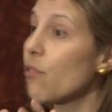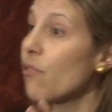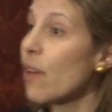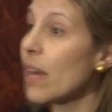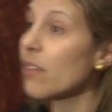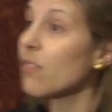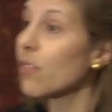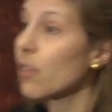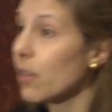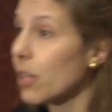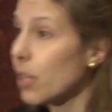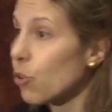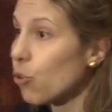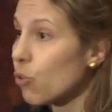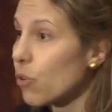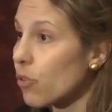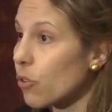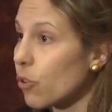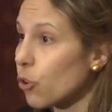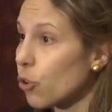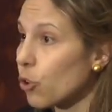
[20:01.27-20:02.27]
a vested
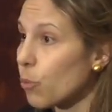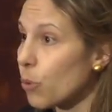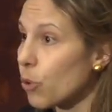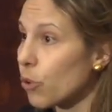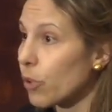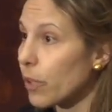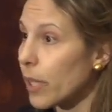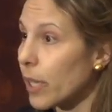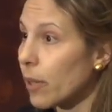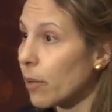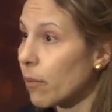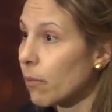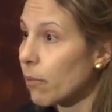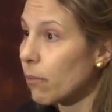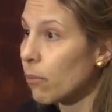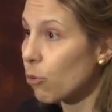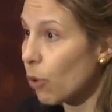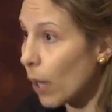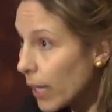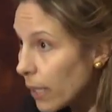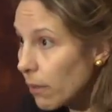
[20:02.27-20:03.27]
interest in the community,
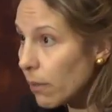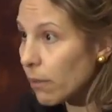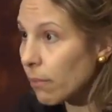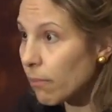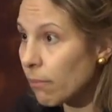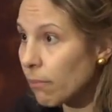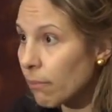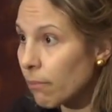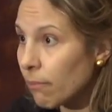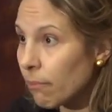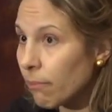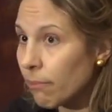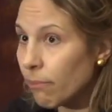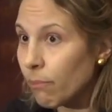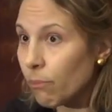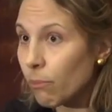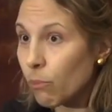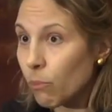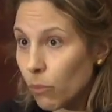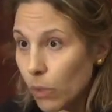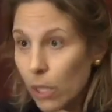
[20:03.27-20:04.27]
right?
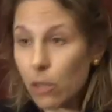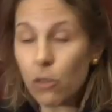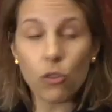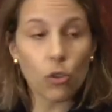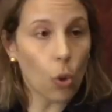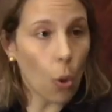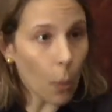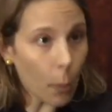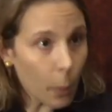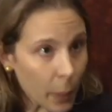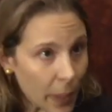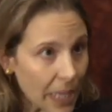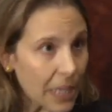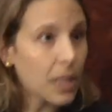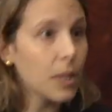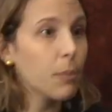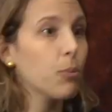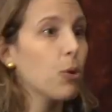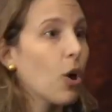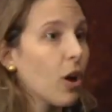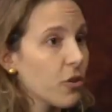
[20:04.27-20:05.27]
That's
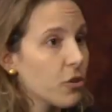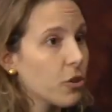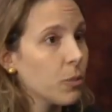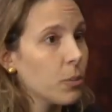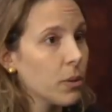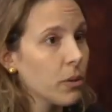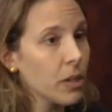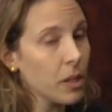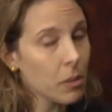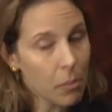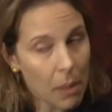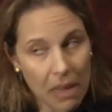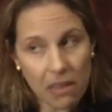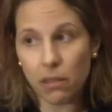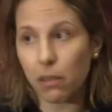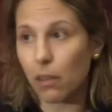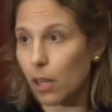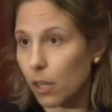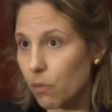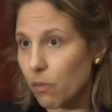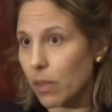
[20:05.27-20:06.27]
completely plausible. It makes
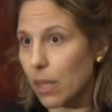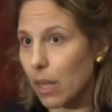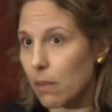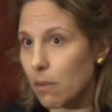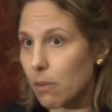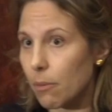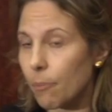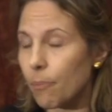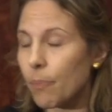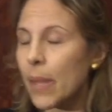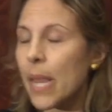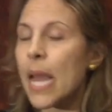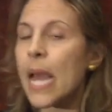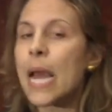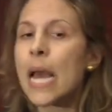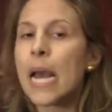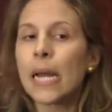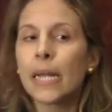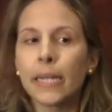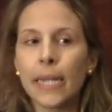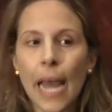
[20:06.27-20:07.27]
a lot of sense.
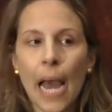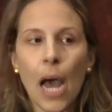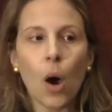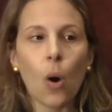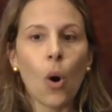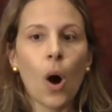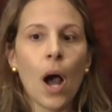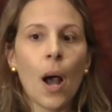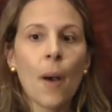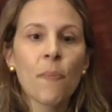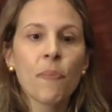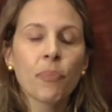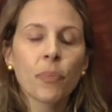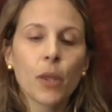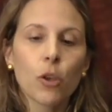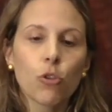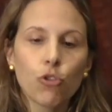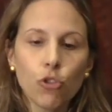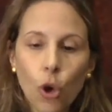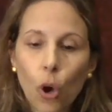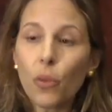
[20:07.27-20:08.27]
Now,
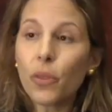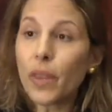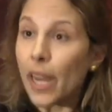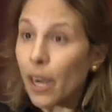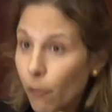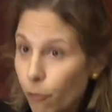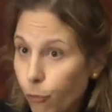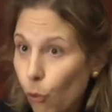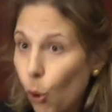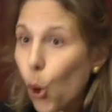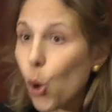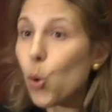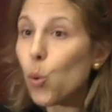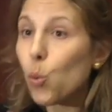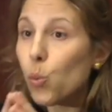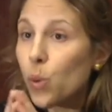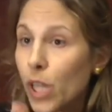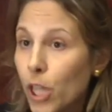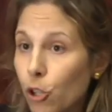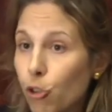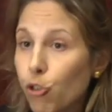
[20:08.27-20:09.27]
so therefore,
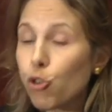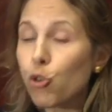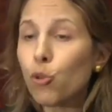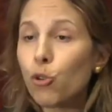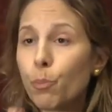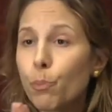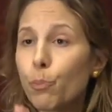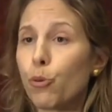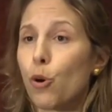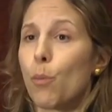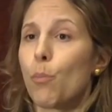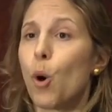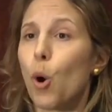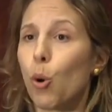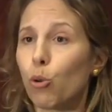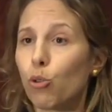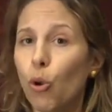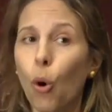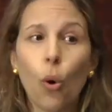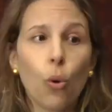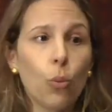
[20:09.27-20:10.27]
we should
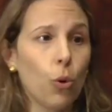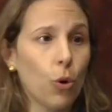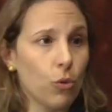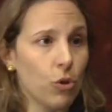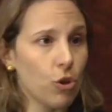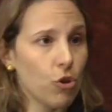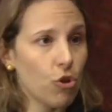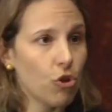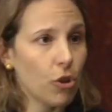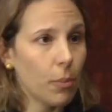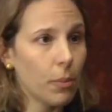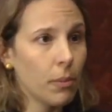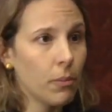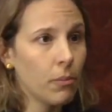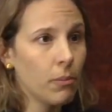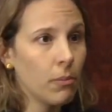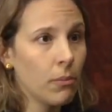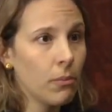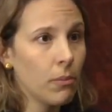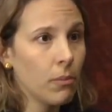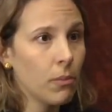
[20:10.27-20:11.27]
promote home ownership.
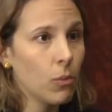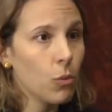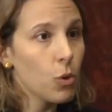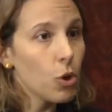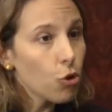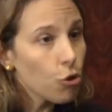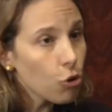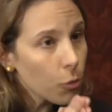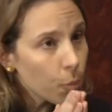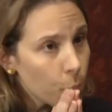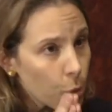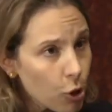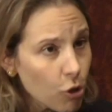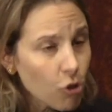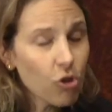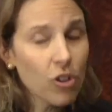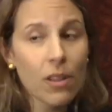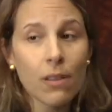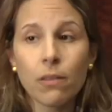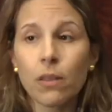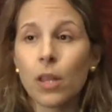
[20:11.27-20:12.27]
We should
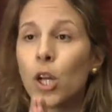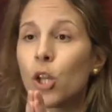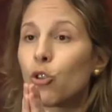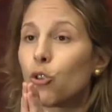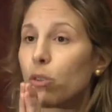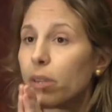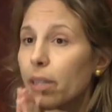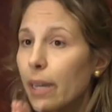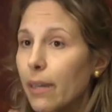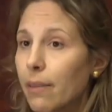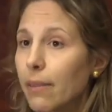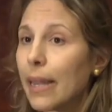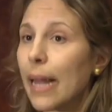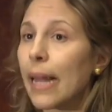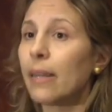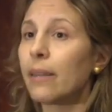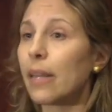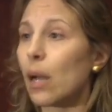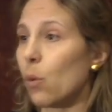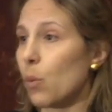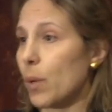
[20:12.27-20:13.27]
push this to the
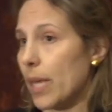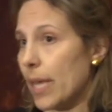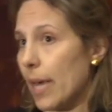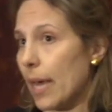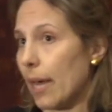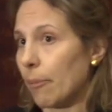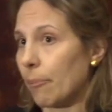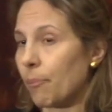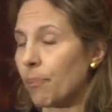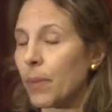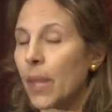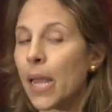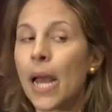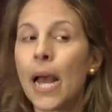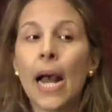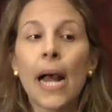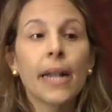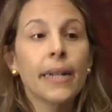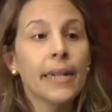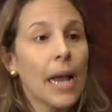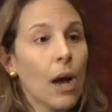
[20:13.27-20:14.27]
extent that we can.
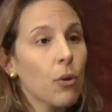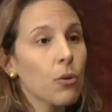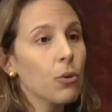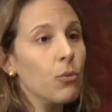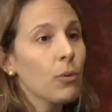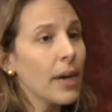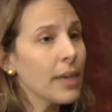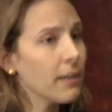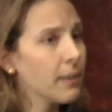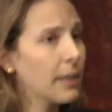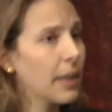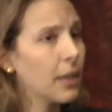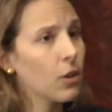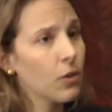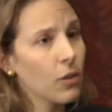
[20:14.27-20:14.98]
Now, the right